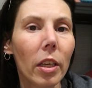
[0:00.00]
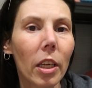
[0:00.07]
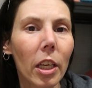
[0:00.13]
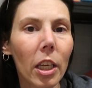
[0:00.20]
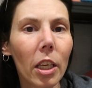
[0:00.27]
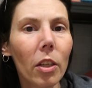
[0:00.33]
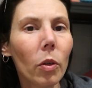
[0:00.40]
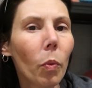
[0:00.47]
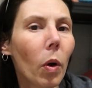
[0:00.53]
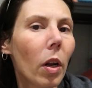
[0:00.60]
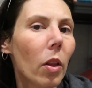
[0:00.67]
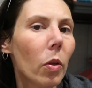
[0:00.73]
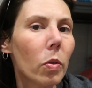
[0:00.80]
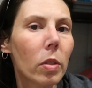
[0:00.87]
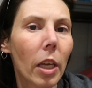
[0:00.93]
Either one
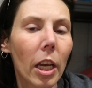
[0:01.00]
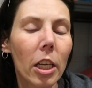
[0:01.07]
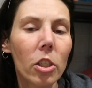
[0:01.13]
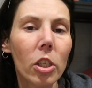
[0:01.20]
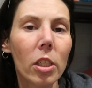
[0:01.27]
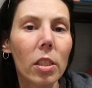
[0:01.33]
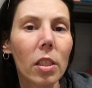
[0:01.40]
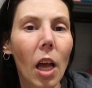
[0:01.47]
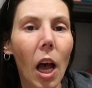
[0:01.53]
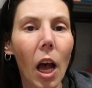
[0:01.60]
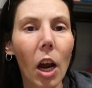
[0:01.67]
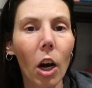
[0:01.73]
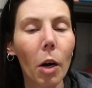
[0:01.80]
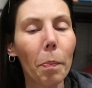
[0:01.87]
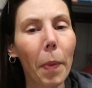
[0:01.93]
of those cages
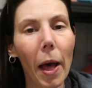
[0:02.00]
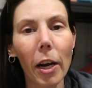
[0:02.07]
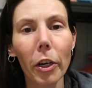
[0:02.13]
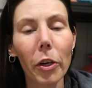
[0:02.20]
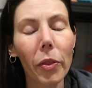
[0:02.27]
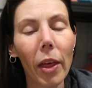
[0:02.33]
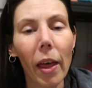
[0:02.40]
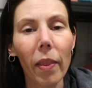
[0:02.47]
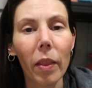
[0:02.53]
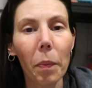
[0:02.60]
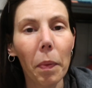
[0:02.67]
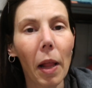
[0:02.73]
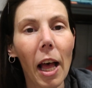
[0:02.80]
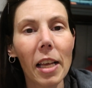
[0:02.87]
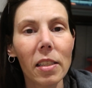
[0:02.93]
are better than the
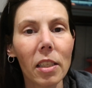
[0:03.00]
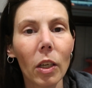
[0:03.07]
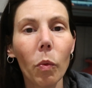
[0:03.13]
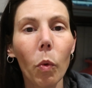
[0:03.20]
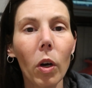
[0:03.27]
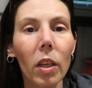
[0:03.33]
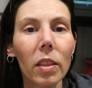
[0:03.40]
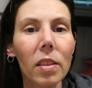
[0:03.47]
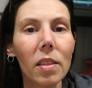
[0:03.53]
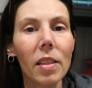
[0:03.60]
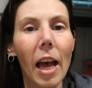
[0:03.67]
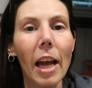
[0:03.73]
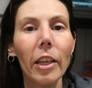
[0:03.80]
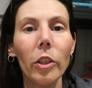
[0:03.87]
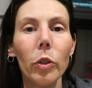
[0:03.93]
plastic ones
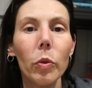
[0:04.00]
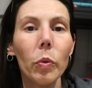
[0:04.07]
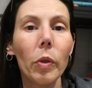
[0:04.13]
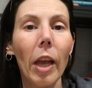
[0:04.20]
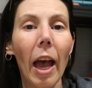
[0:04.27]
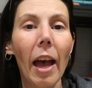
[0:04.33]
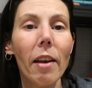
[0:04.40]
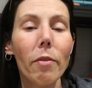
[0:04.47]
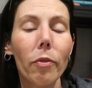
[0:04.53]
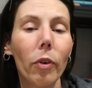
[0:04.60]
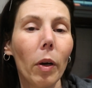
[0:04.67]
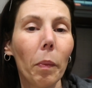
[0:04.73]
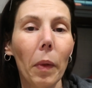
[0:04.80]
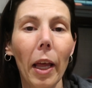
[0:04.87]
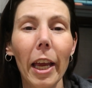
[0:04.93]
that you get
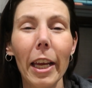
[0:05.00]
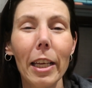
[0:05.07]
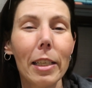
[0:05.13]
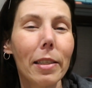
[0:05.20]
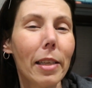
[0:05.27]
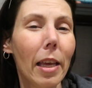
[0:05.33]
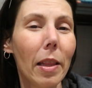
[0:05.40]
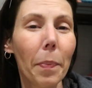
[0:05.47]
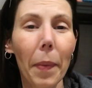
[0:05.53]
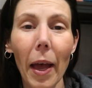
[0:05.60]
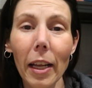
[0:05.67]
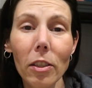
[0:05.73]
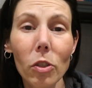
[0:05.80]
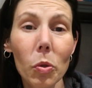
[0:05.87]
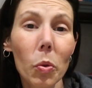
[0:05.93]
from, like, say, the
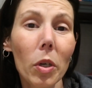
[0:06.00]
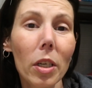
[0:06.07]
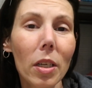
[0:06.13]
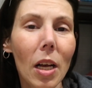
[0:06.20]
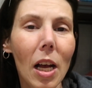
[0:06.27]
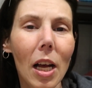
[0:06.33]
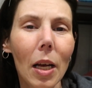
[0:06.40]
pet store.